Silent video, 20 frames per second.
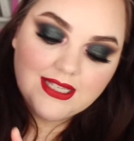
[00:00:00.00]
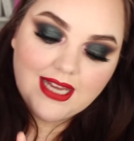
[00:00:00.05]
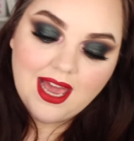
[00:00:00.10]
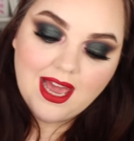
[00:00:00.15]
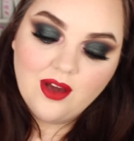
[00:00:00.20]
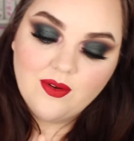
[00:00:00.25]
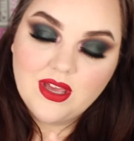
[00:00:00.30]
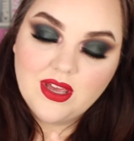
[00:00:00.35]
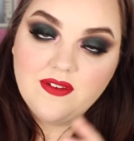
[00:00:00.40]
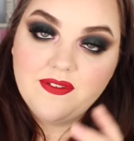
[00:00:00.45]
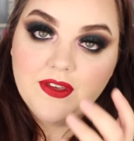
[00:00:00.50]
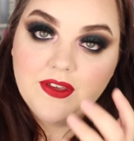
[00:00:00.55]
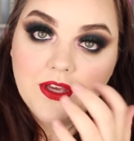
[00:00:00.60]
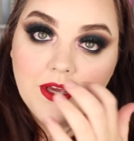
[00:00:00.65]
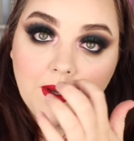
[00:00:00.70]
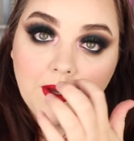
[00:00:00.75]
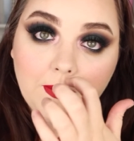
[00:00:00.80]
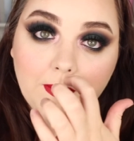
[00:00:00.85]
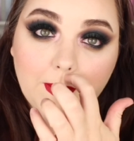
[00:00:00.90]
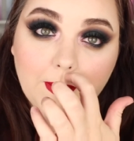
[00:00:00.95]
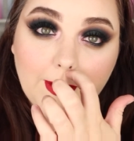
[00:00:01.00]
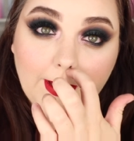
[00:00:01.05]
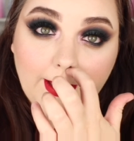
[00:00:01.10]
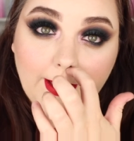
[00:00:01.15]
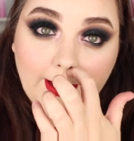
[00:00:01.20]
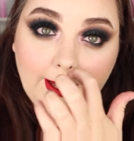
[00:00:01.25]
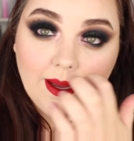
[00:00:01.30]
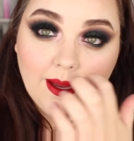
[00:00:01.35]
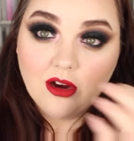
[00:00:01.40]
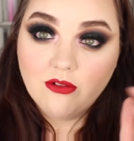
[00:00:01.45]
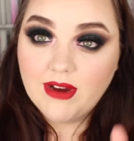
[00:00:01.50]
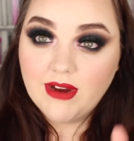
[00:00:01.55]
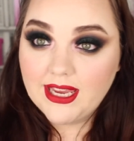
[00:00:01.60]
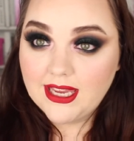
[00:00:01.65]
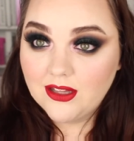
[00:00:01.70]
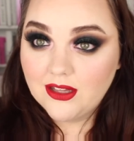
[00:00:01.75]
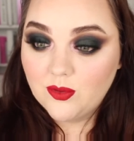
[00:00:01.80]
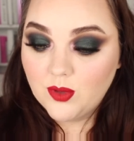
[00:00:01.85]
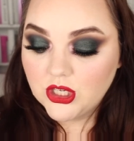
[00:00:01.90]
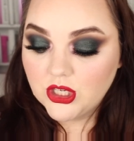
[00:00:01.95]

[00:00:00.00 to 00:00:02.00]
Now if you are regular